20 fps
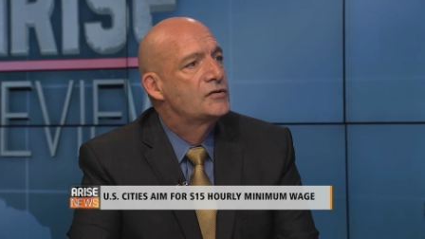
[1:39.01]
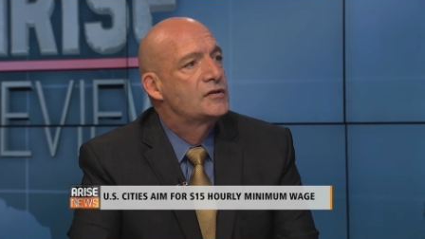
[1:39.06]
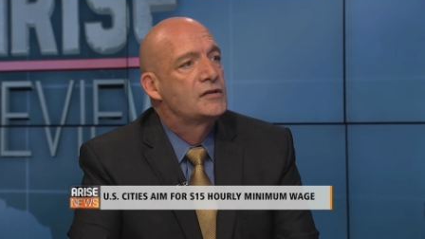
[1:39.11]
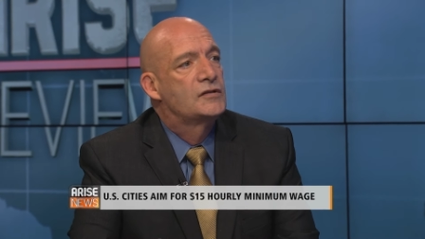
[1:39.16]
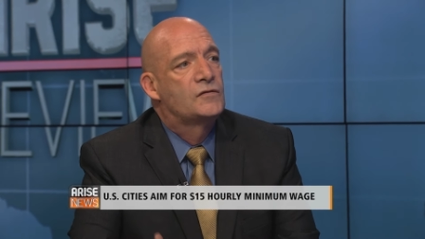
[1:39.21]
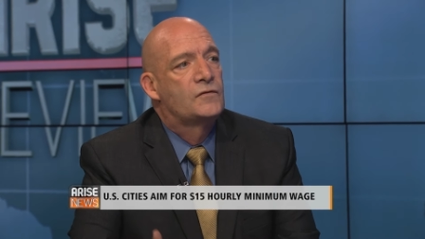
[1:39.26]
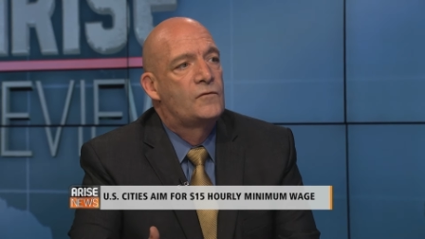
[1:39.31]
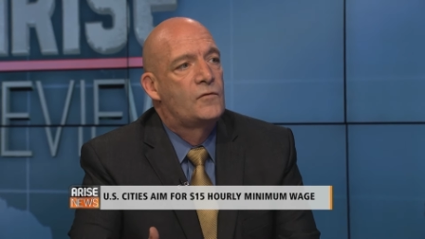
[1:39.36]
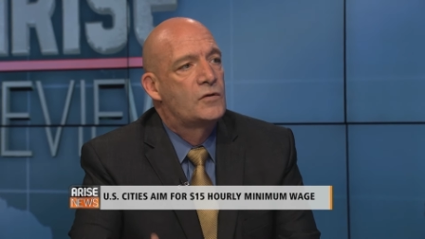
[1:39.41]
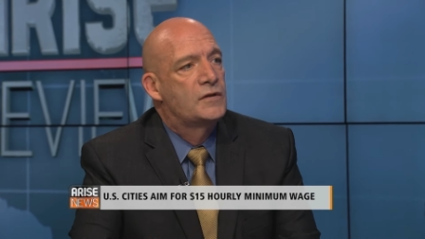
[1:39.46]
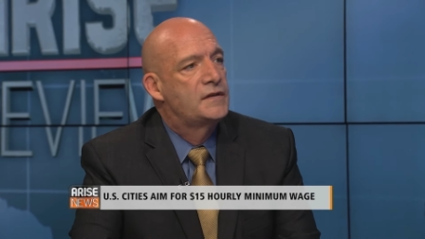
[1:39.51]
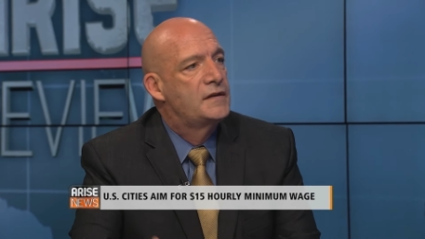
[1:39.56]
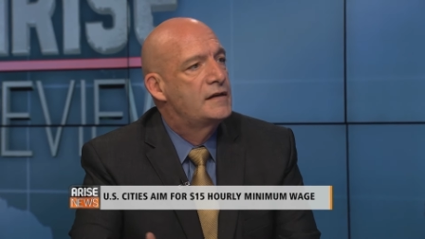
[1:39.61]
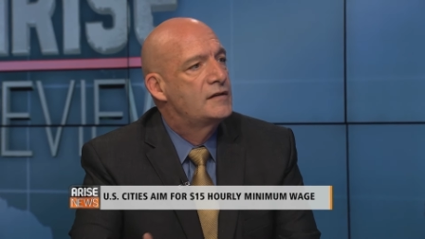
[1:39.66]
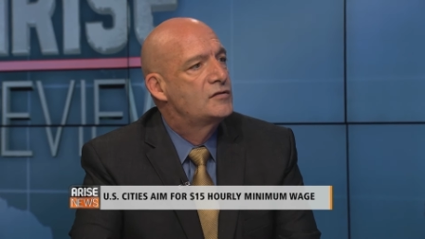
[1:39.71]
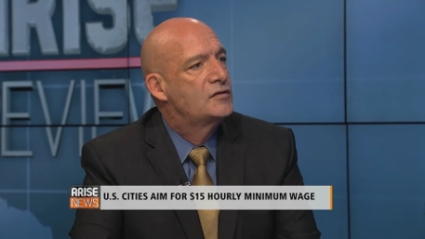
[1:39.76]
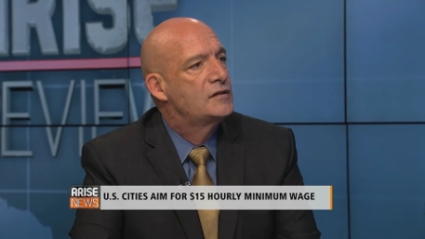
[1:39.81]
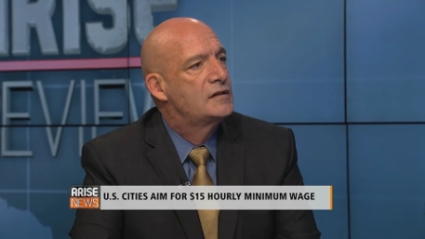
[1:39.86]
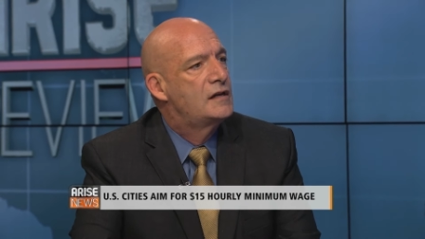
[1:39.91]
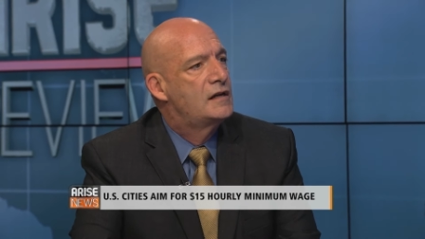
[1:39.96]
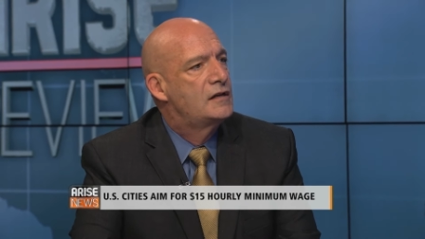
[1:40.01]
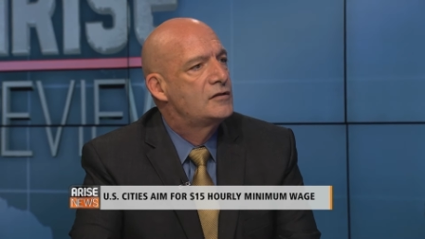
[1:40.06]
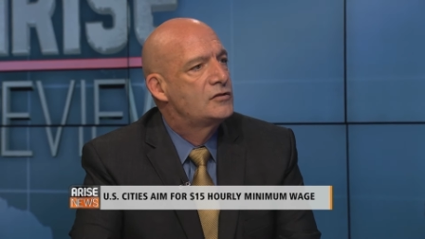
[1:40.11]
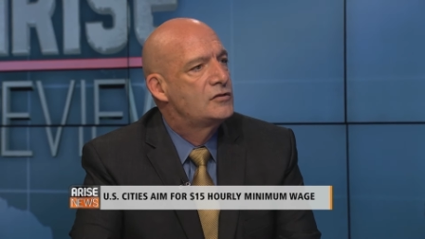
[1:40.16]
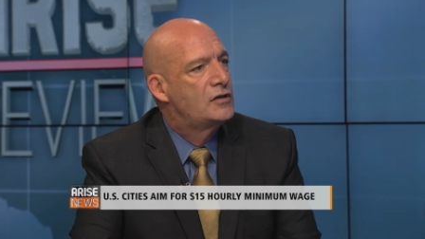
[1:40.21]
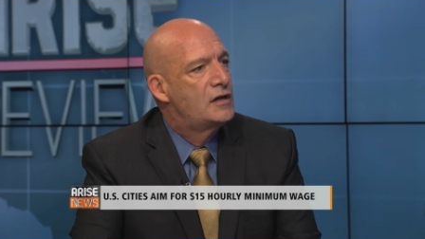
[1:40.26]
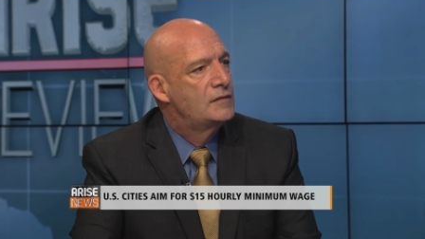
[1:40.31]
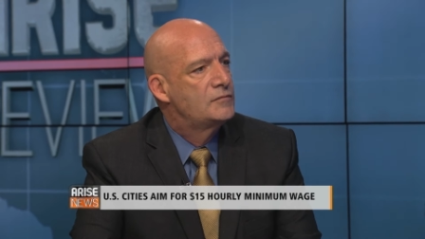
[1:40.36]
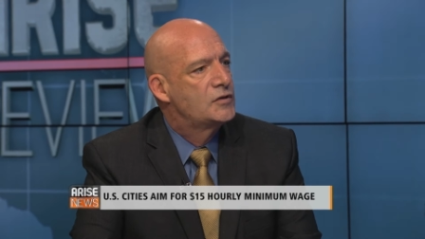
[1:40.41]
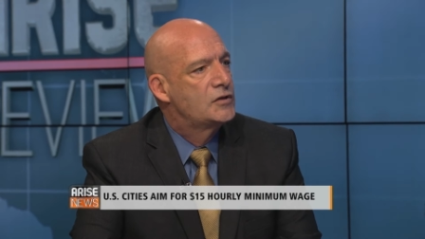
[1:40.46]
there's 4,000
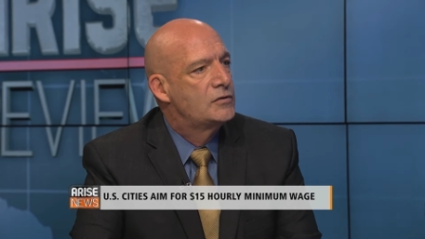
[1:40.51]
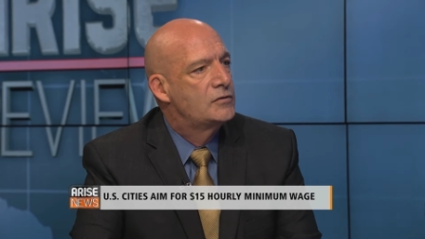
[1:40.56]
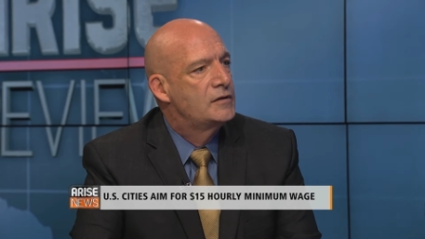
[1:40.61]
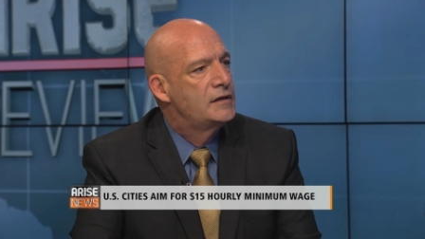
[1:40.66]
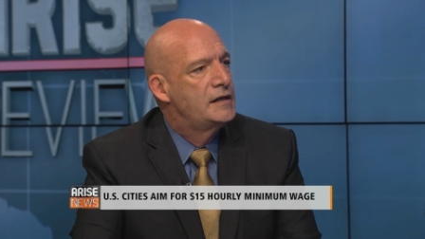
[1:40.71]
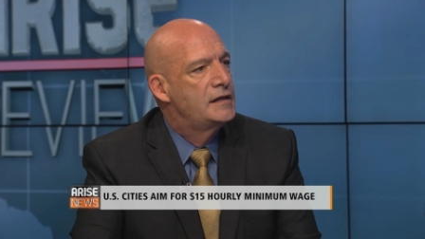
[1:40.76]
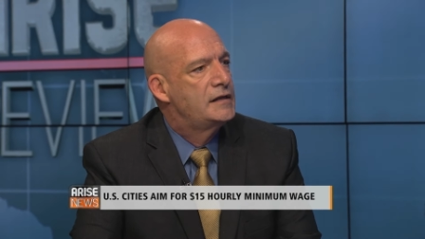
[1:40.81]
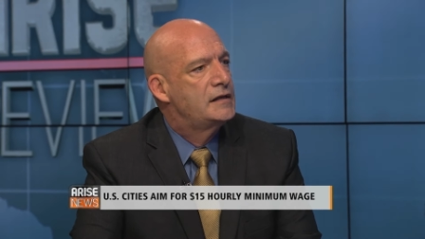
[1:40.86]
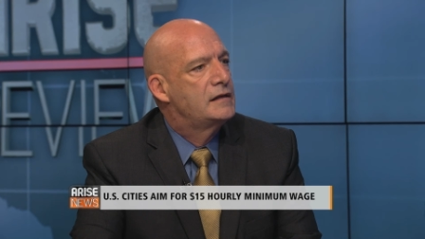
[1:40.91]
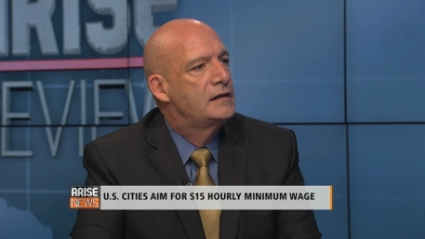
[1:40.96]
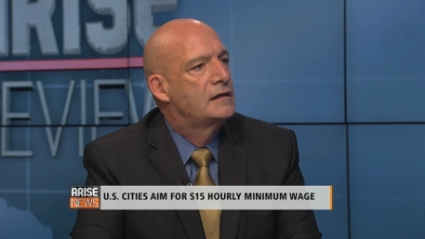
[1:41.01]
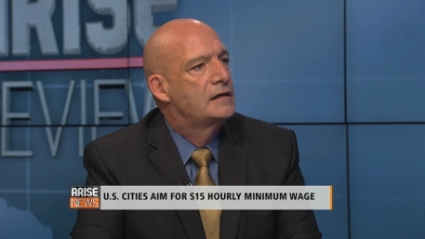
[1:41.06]
jobs created.